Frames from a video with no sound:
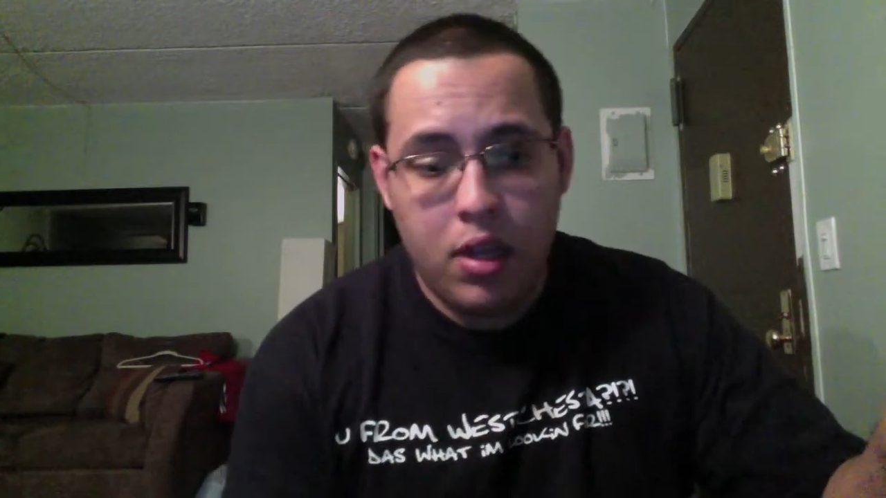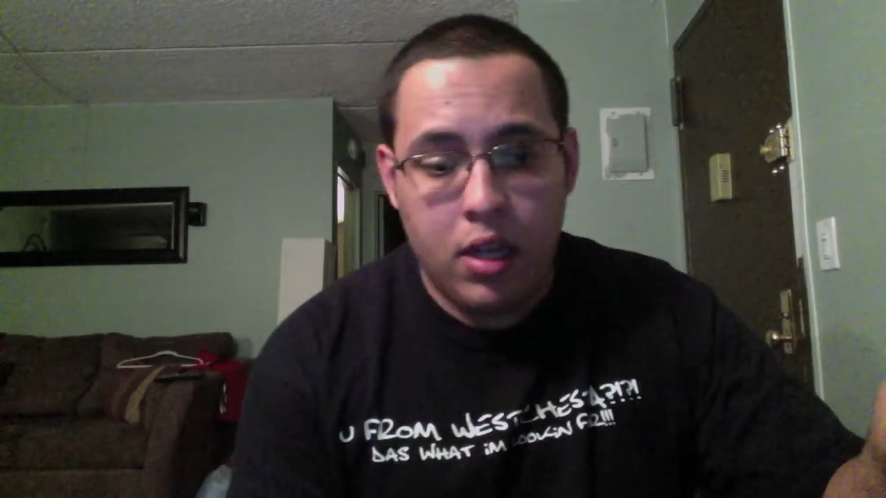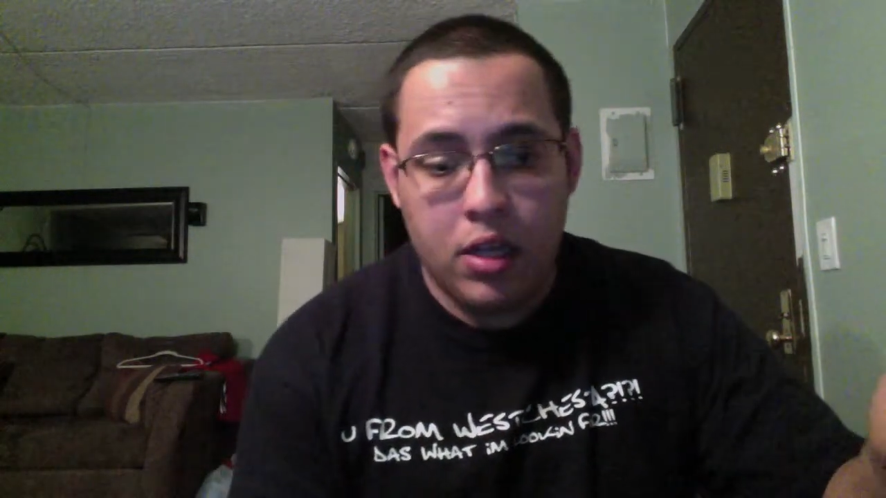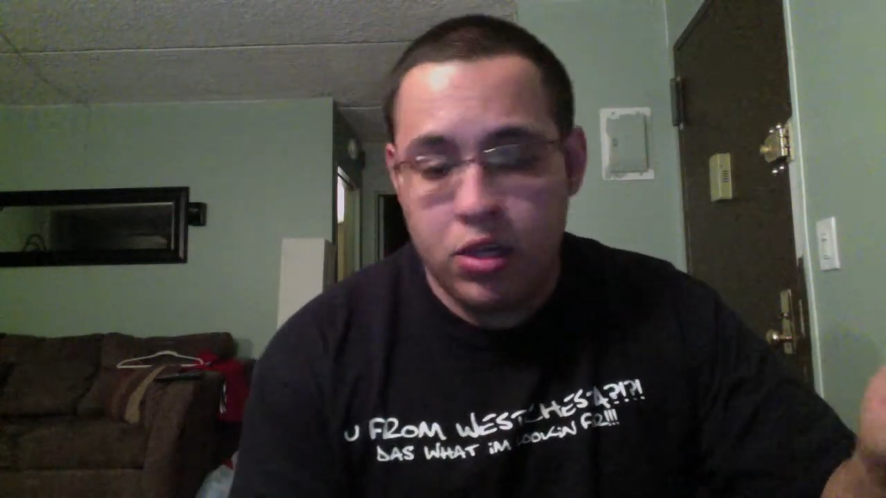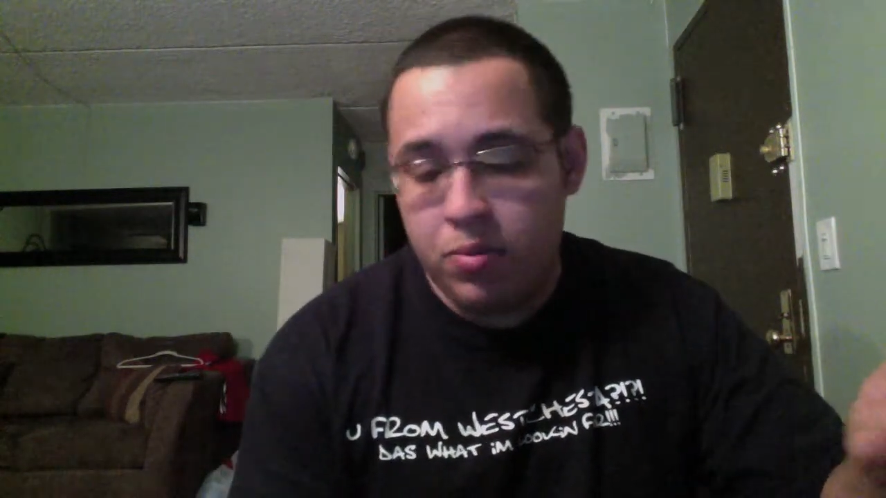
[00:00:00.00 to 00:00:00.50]

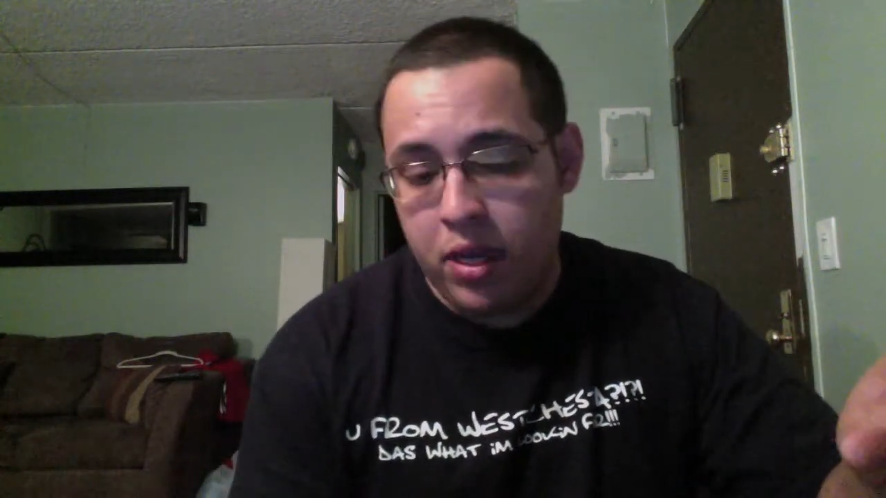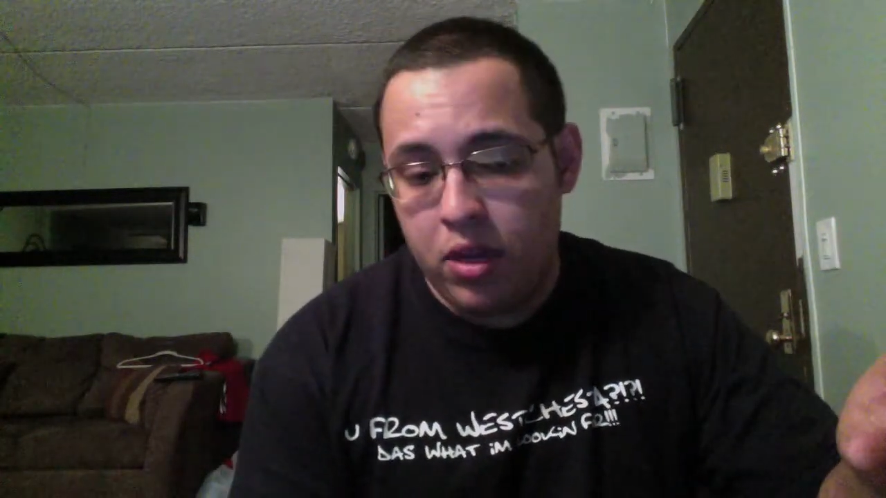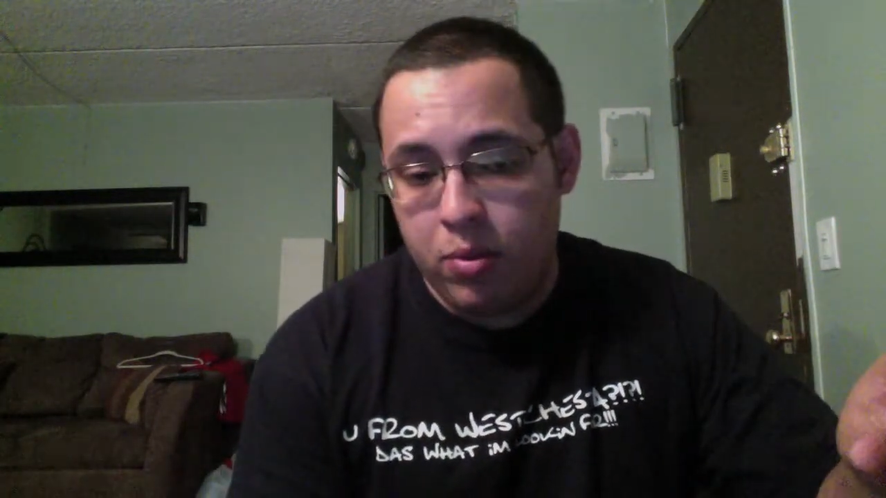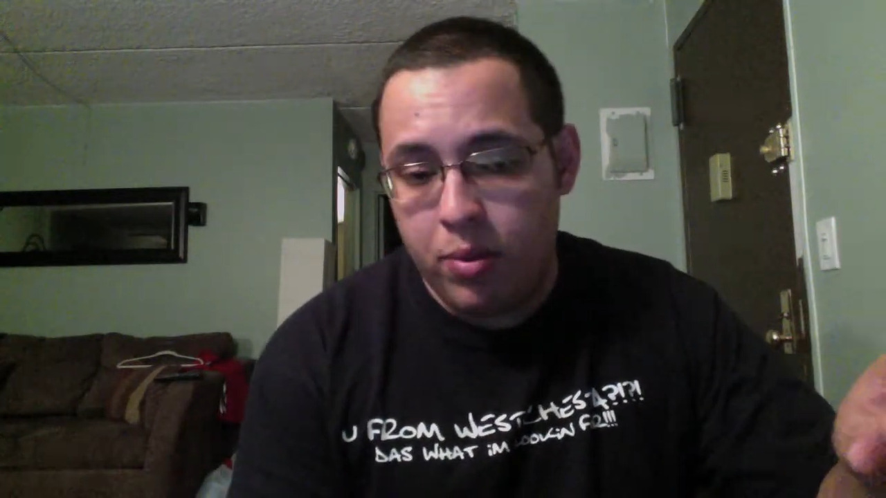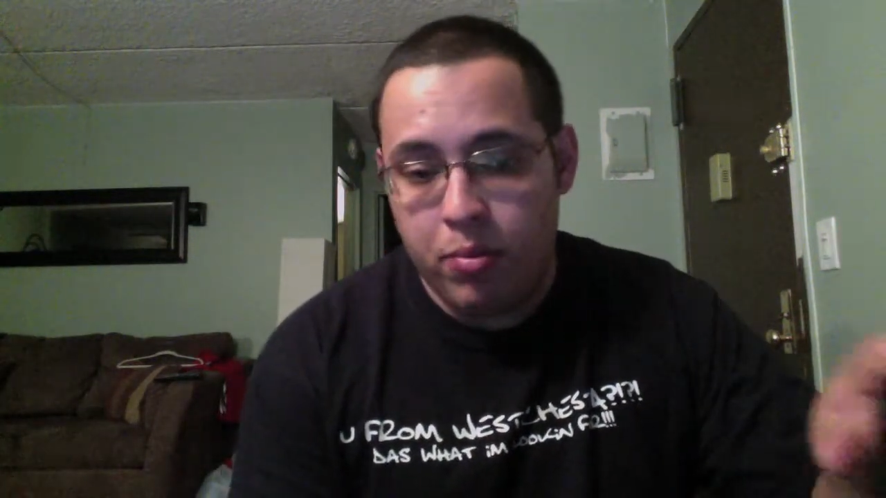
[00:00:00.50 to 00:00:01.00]
It's just made a
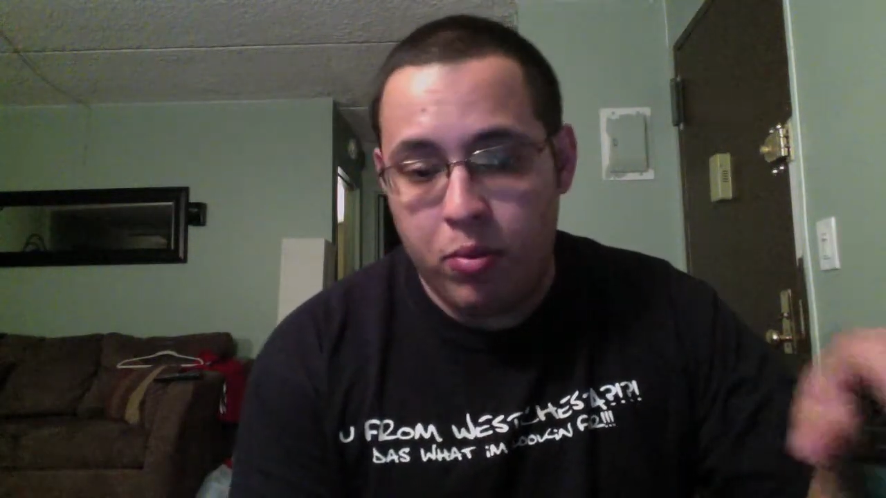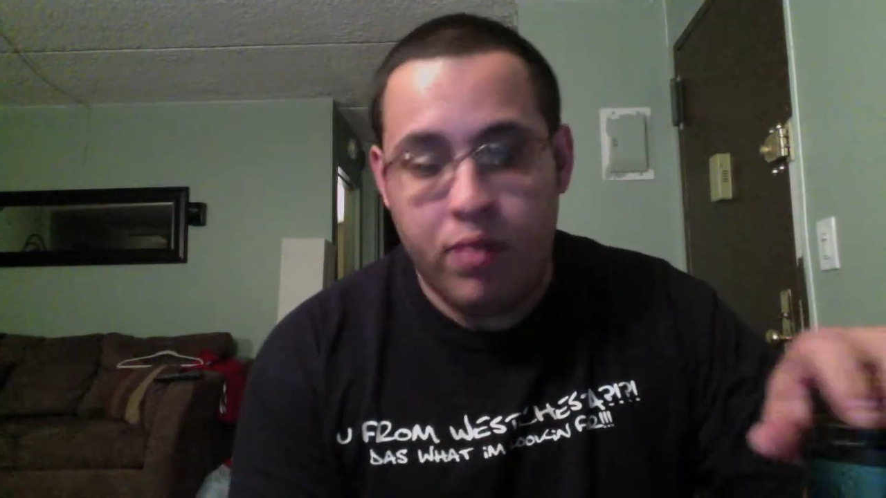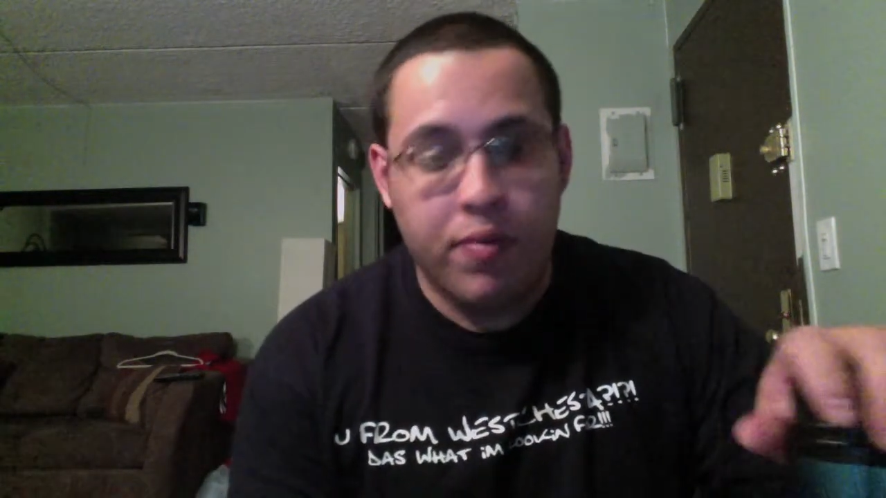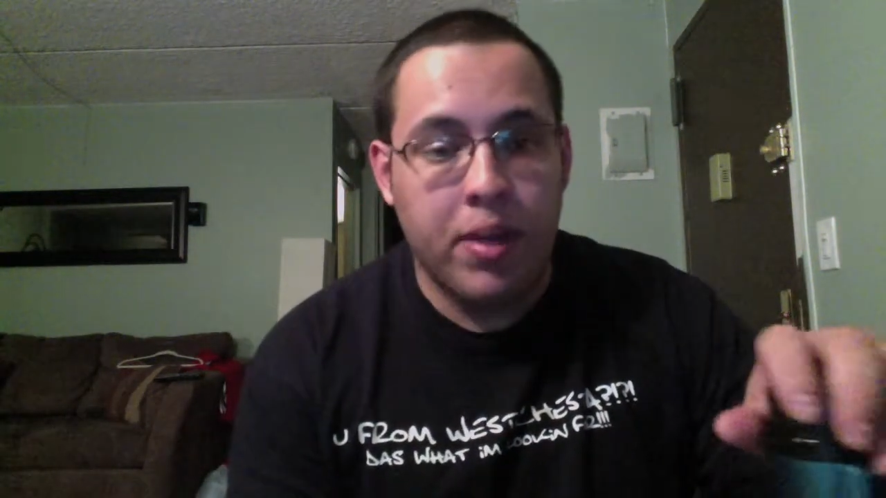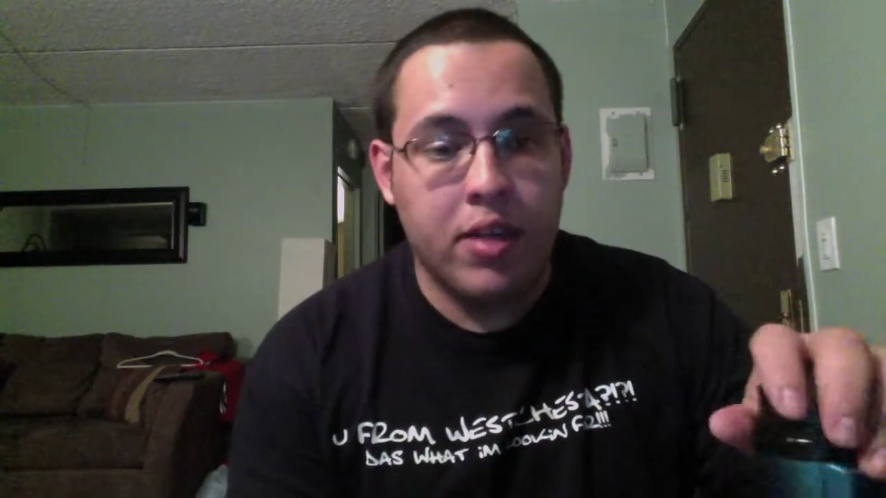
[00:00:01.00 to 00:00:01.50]
little bit more
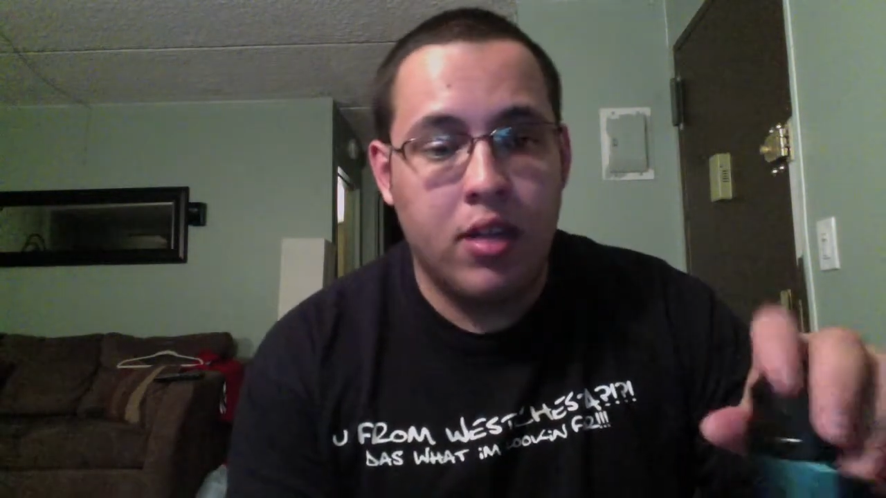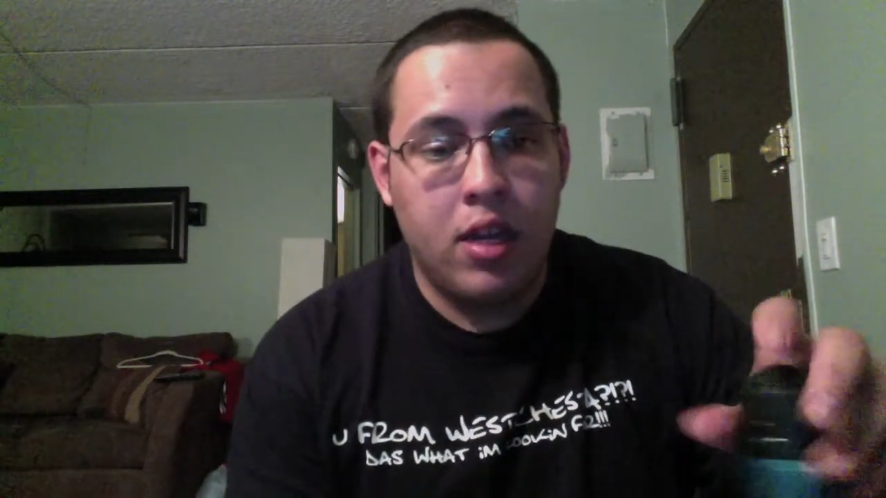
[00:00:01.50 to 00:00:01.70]
of a mess.